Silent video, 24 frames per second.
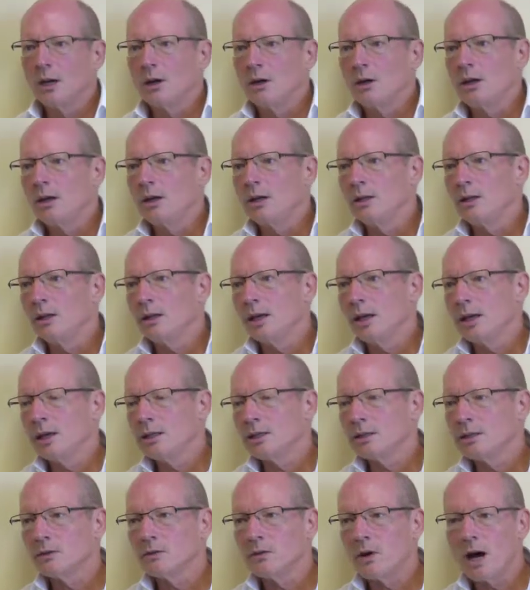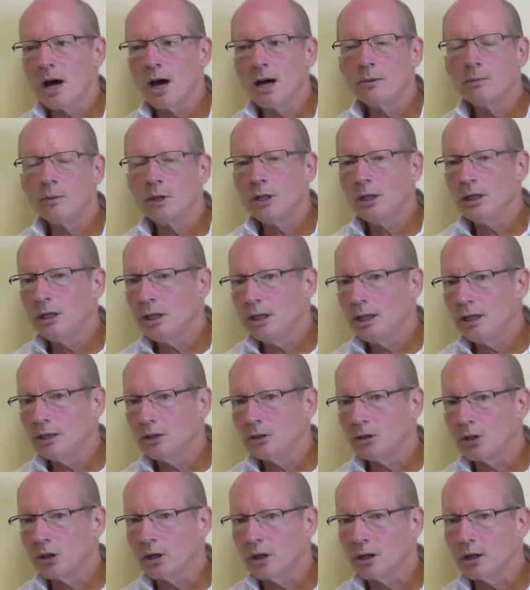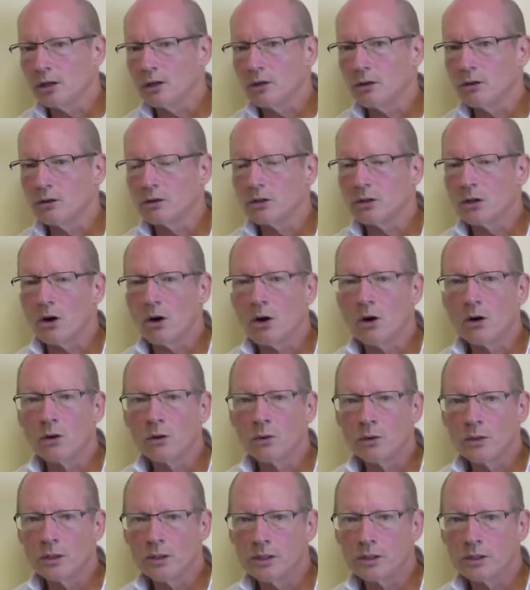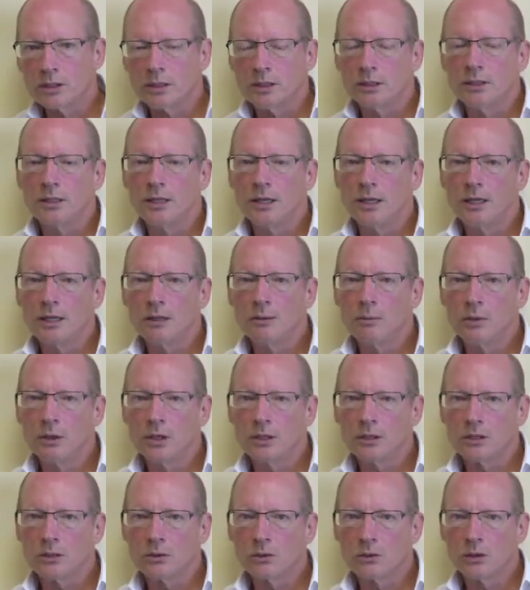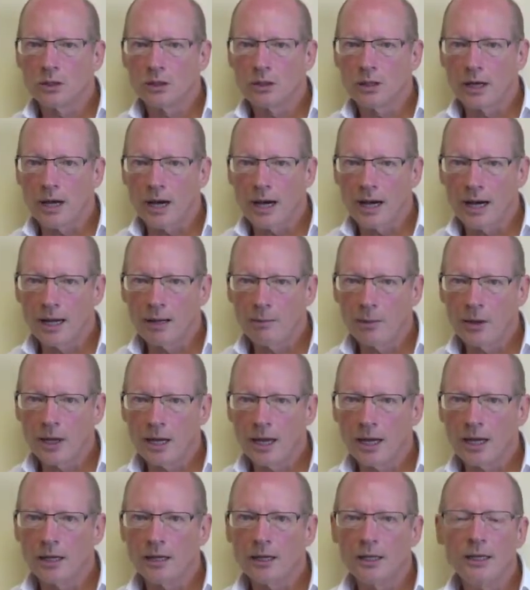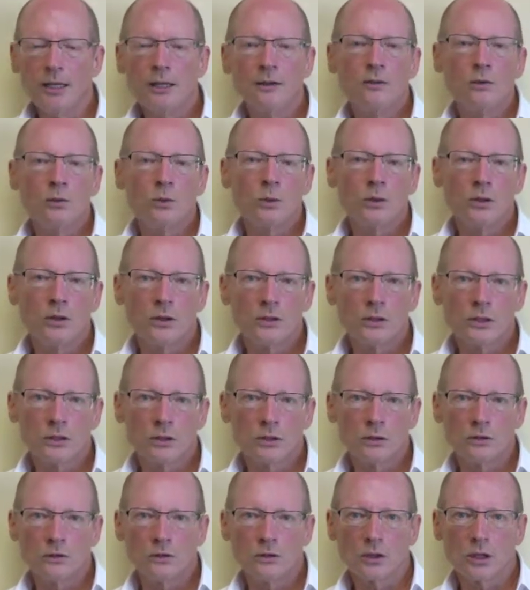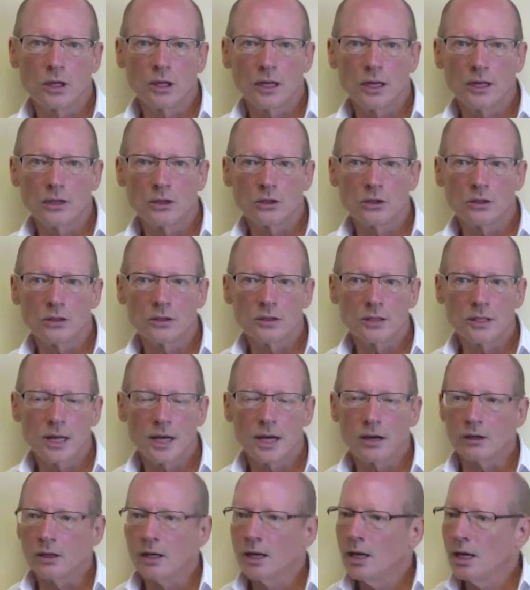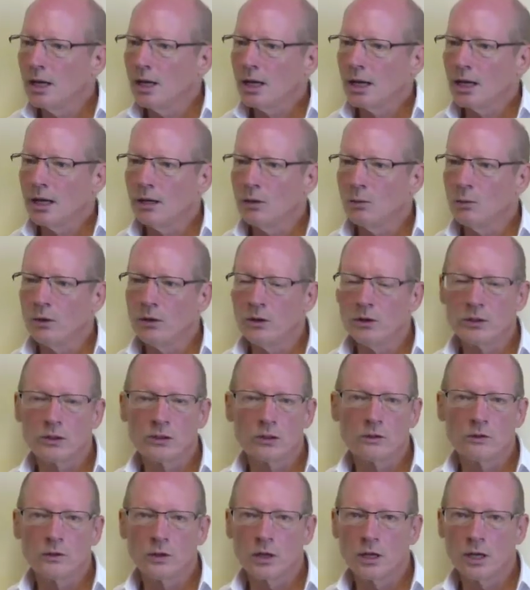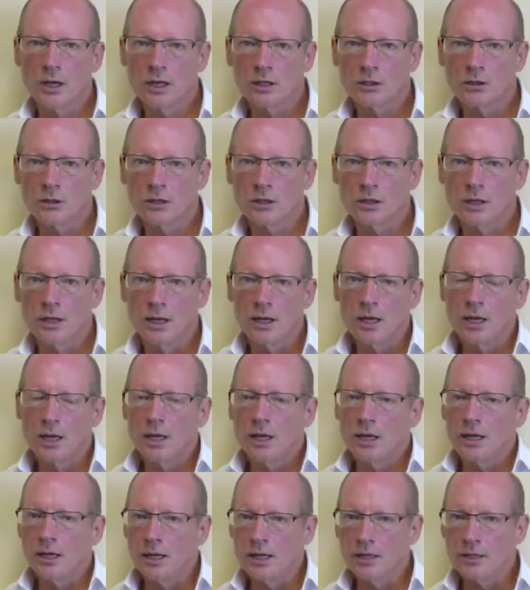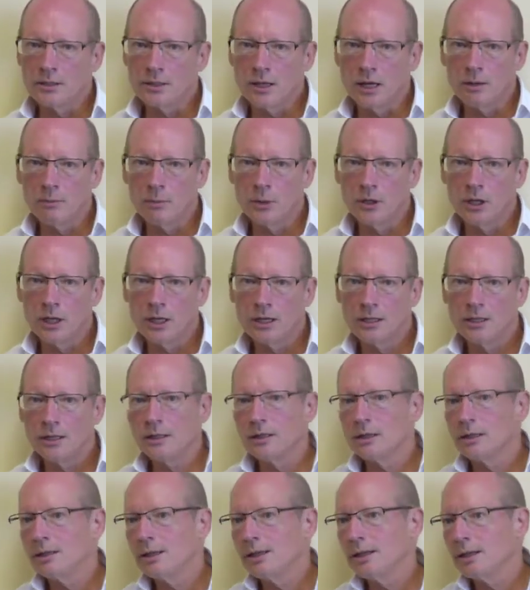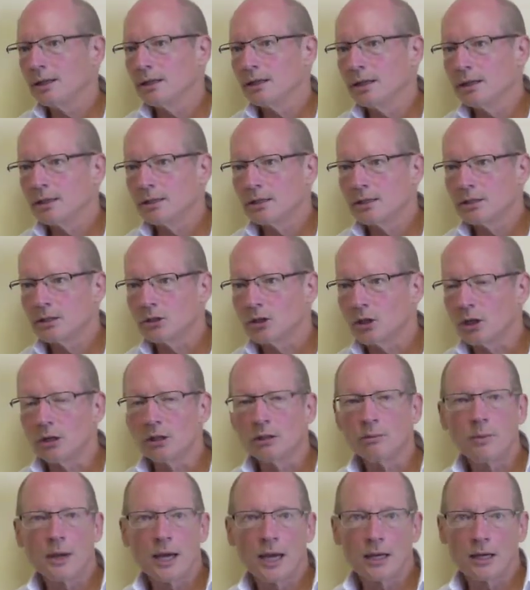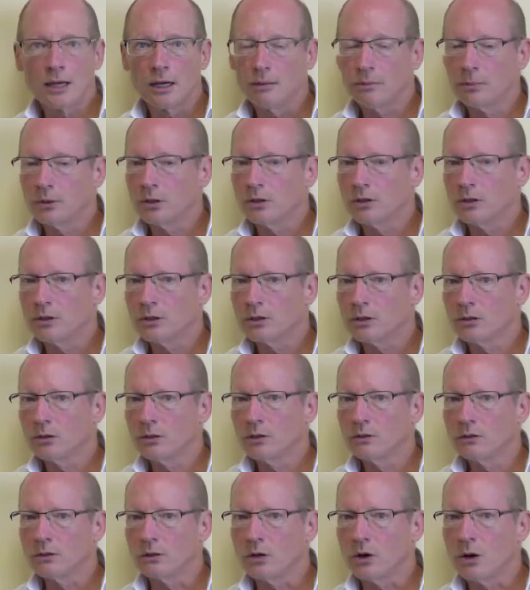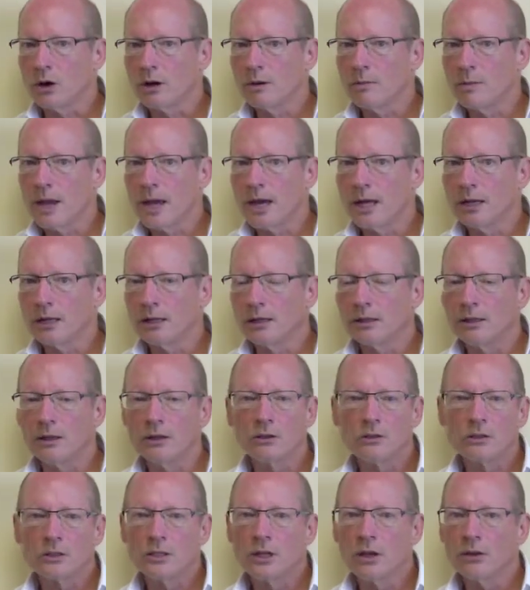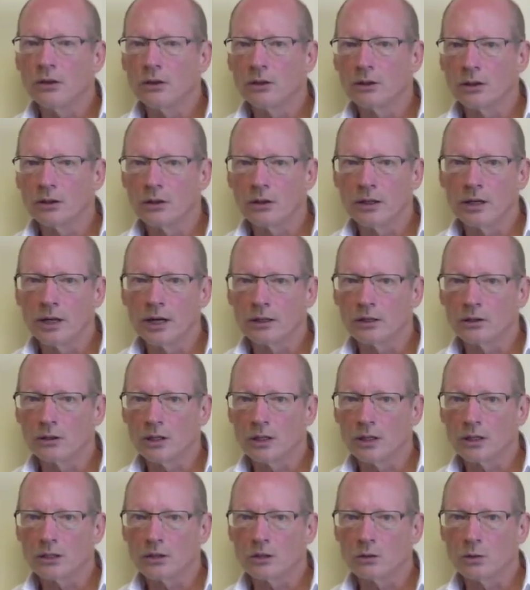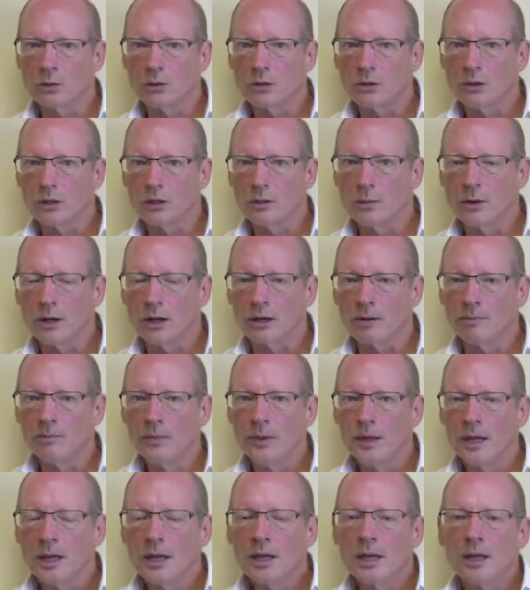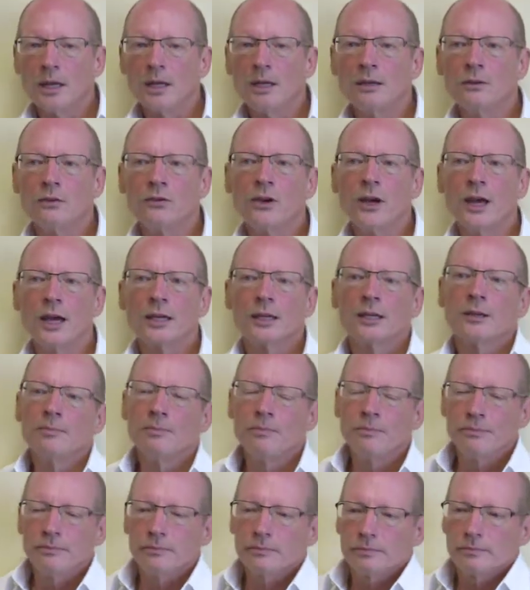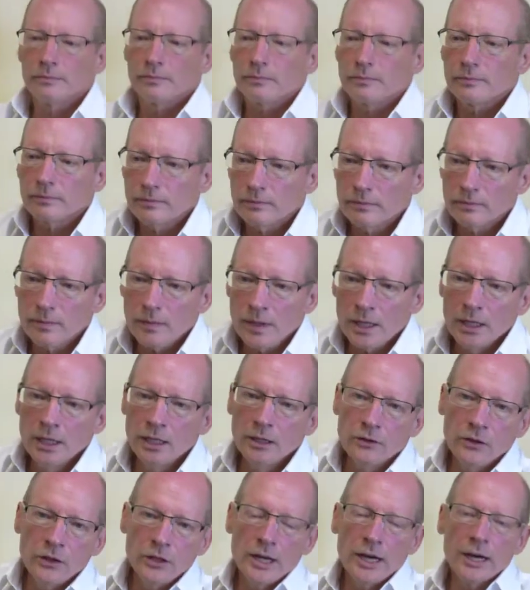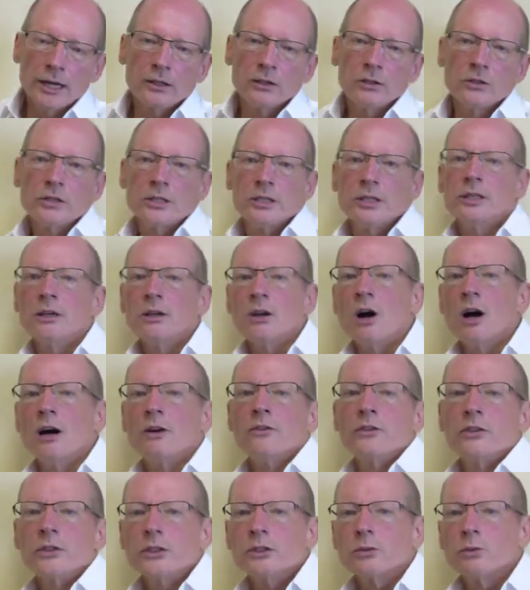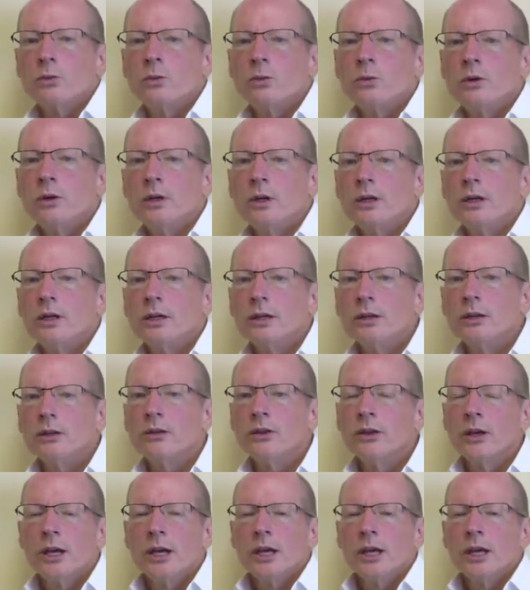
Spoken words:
in the case of Omni EHR, there's always data being stored on the iPad even when the server connection is down. And when the server connection is up again, then the data gets shuttled back up to the server automatically. There's nothing that the doctor has to worry about. And in fact, if the doctor's in an office with